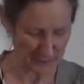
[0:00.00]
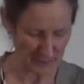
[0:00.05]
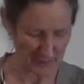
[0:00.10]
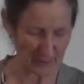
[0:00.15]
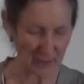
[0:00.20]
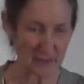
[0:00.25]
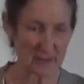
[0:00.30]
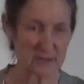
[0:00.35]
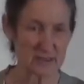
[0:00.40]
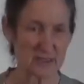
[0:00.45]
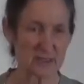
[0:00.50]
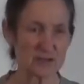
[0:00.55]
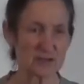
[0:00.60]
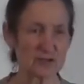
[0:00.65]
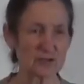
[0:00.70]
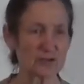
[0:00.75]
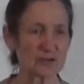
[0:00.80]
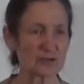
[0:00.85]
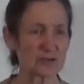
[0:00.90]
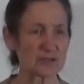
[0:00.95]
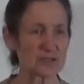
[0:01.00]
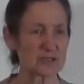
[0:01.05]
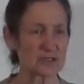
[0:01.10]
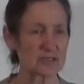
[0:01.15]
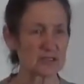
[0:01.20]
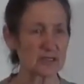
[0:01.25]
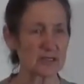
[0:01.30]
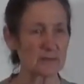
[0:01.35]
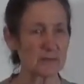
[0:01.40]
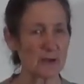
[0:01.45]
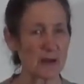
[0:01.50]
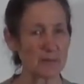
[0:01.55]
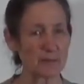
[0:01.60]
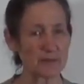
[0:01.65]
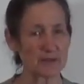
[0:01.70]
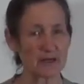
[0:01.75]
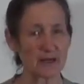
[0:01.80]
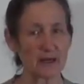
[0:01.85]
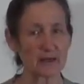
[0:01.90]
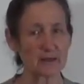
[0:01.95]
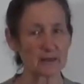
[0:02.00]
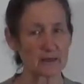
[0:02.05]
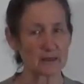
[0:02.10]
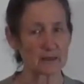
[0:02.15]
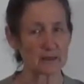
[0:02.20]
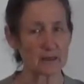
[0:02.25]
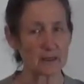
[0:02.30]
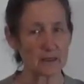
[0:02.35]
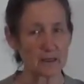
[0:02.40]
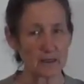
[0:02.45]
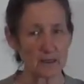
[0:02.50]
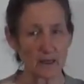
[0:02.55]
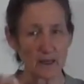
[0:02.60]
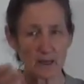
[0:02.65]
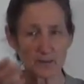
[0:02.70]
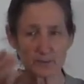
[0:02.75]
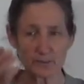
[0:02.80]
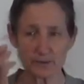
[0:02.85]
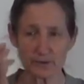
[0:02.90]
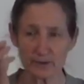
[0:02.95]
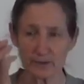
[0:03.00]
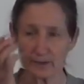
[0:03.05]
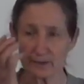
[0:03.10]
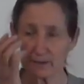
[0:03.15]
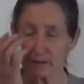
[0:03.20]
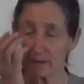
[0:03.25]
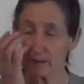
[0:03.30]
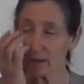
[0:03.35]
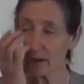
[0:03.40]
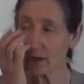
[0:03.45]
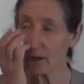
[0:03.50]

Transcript: but I said you could steam up an onion and put it